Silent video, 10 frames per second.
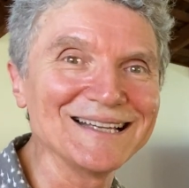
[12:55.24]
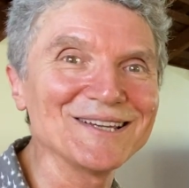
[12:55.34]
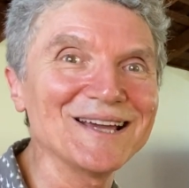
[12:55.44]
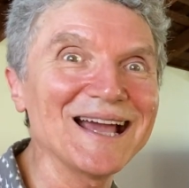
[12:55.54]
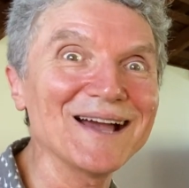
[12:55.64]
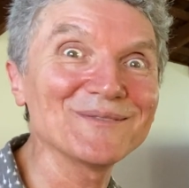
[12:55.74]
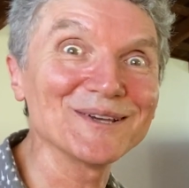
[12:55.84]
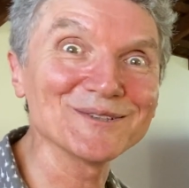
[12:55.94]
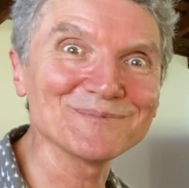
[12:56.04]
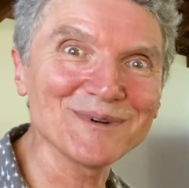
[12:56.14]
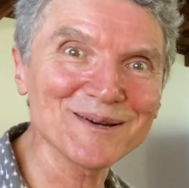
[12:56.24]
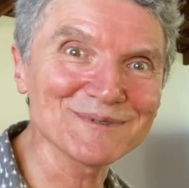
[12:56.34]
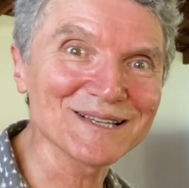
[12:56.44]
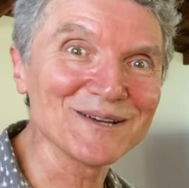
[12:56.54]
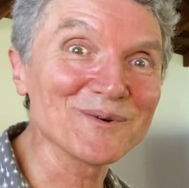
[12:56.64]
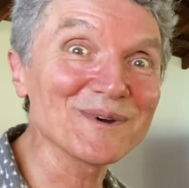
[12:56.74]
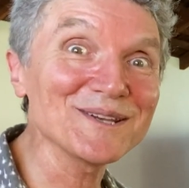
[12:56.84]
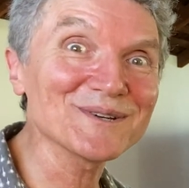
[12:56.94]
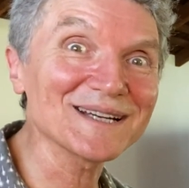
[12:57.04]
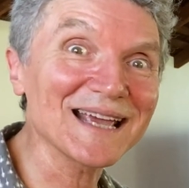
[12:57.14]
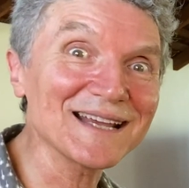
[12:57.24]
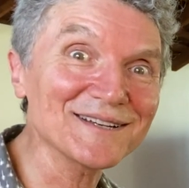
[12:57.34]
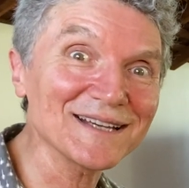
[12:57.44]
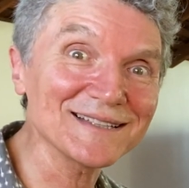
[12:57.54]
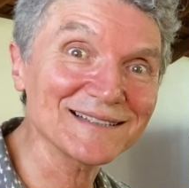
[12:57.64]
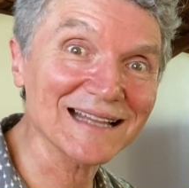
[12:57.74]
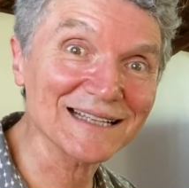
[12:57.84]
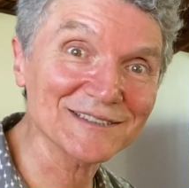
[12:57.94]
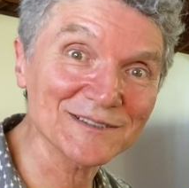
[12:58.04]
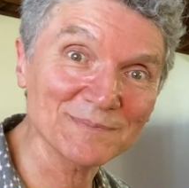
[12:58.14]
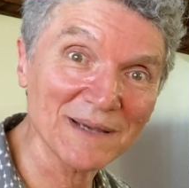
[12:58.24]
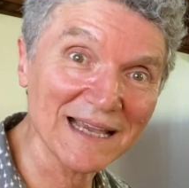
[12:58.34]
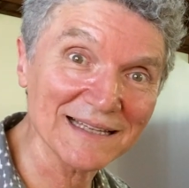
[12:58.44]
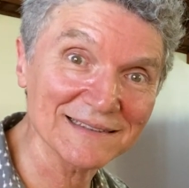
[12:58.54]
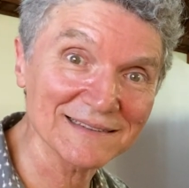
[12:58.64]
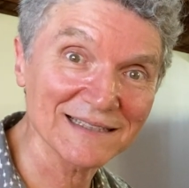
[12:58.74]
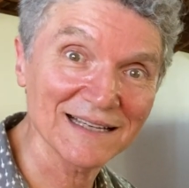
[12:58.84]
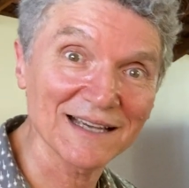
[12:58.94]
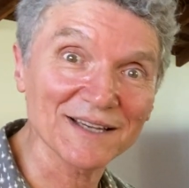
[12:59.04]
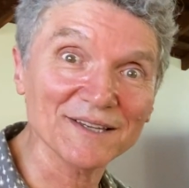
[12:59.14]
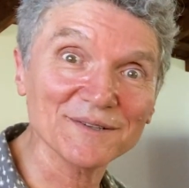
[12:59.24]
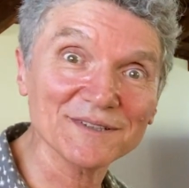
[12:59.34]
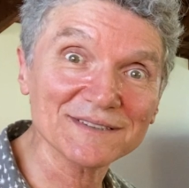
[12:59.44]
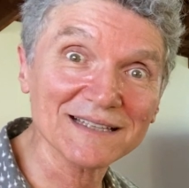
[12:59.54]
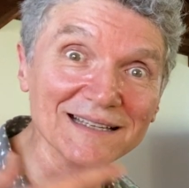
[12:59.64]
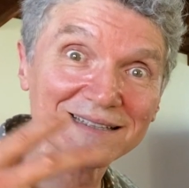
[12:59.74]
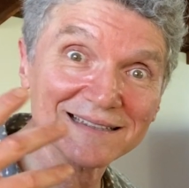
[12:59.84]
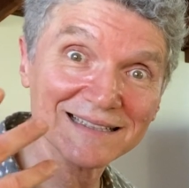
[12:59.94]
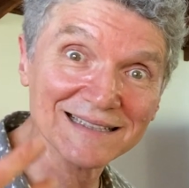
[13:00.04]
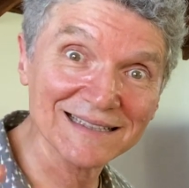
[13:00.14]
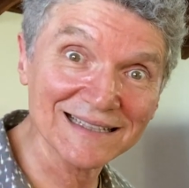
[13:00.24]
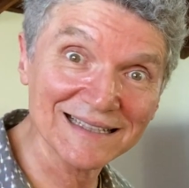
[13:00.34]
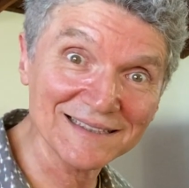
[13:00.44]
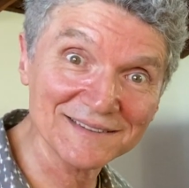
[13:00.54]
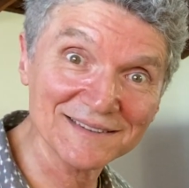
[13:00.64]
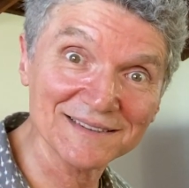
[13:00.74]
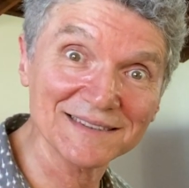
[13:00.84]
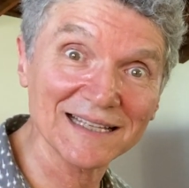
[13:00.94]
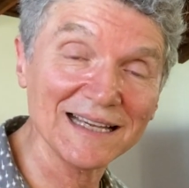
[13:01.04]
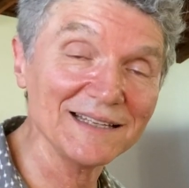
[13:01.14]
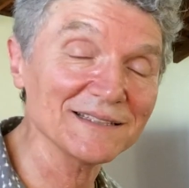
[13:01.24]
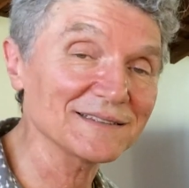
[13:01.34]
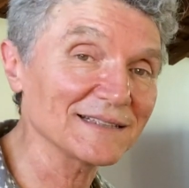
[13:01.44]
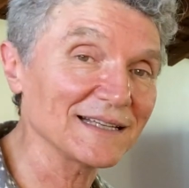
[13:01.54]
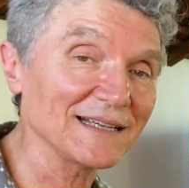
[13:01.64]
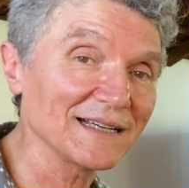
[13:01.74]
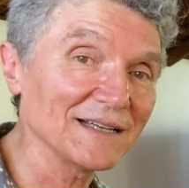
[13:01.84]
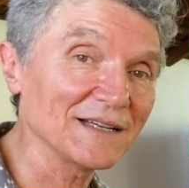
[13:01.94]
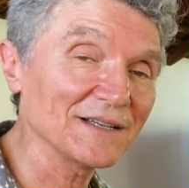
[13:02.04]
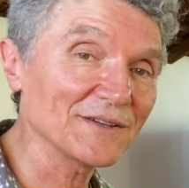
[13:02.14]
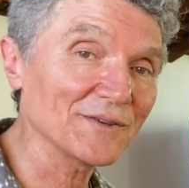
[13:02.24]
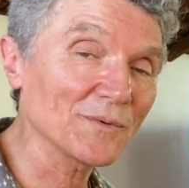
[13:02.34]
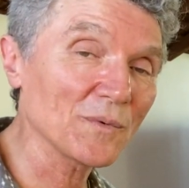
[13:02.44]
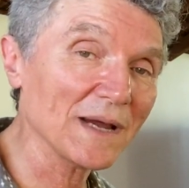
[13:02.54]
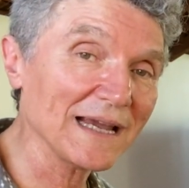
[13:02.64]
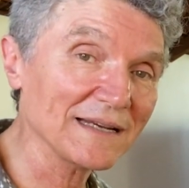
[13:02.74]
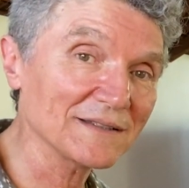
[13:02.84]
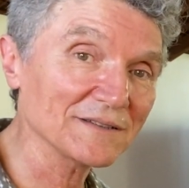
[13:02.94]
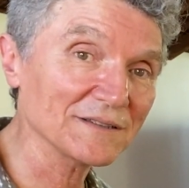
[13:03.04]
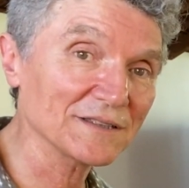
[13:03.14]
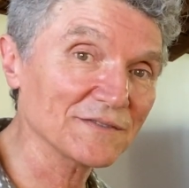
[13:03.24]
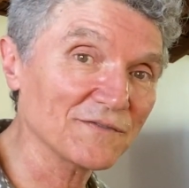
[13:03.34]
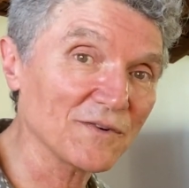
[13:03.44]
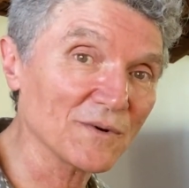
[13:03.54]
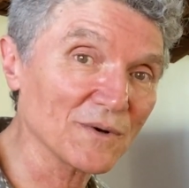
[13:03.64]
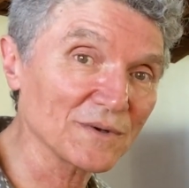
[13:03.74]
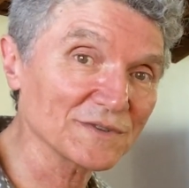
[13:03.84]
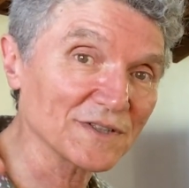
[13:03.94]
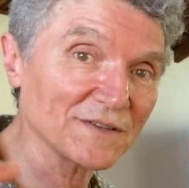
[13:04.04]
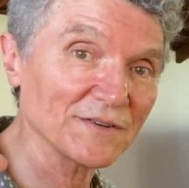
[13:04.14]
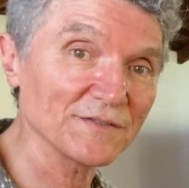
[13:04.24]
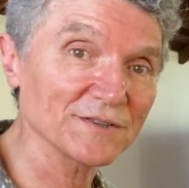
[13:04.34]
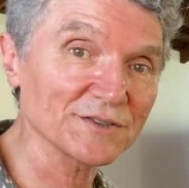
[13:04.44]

you have those moments when you can enter into that space. You just instantaneously, the weight just falls off of your